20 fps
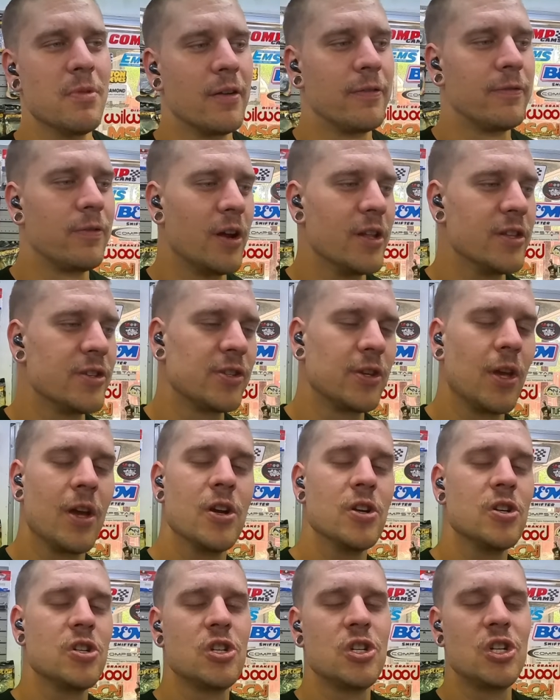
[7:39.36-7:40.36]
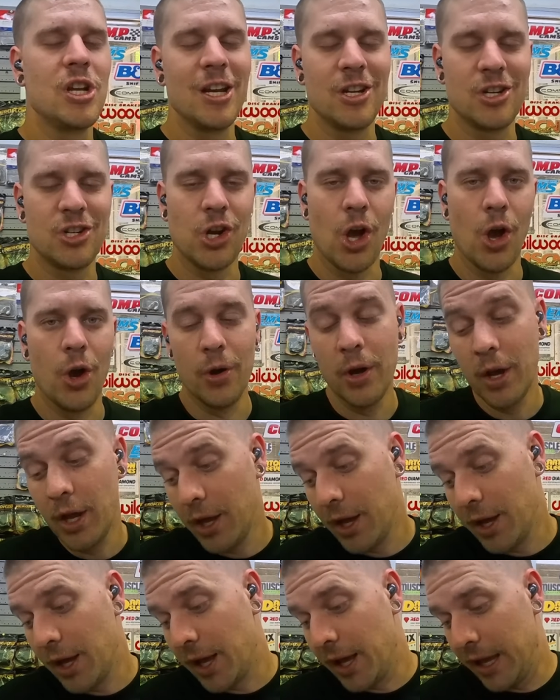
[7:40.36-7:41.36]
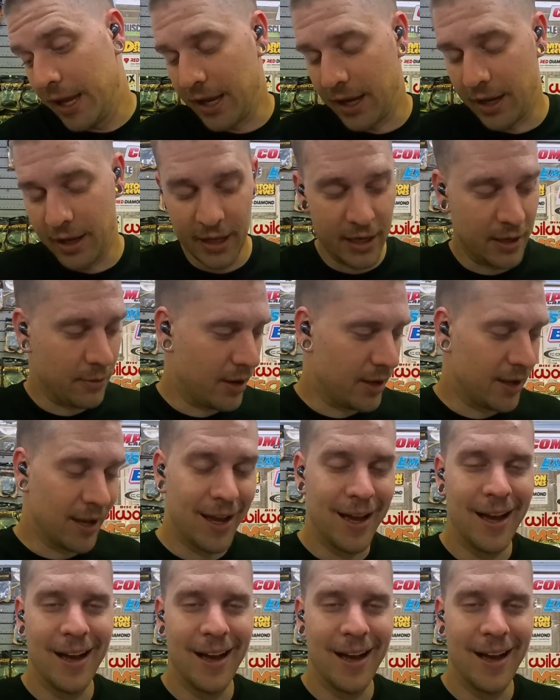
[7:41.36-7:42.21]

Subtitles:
my French, shit show here anyway.